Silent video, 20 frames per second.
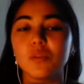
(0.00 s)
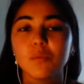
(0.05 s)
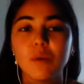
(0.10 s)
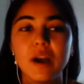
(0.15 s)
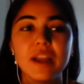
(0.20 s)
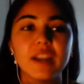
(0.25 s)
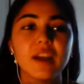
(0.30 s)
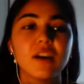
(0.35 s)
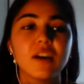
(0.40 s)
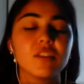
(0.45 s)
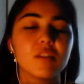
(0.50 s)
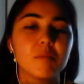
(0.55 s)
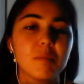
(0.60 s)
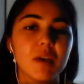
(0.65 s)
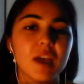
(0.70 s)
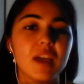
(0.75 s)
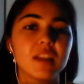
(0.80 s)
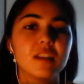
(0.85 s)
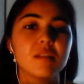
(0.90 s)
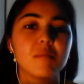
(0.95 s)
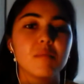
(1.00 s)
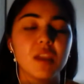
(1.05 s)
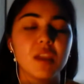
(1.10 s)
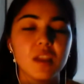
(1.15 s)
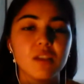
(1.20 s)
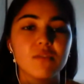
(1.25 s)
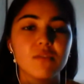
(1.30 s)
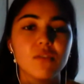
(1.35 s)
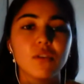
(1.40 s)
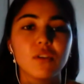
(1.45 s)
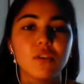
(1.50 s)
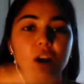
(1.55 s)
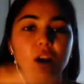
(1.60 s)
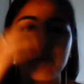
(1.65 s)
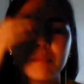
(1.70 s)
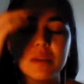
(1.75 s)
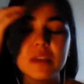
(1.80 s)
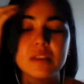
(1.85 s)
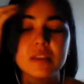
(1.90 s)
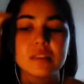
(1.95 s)
the whiteout and the pen and making
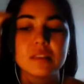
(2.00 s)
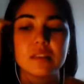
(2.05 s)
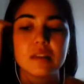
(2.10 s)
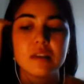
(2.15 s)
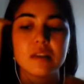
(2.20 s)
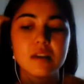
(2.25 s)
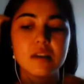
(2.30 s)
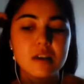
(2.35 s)
photocopies.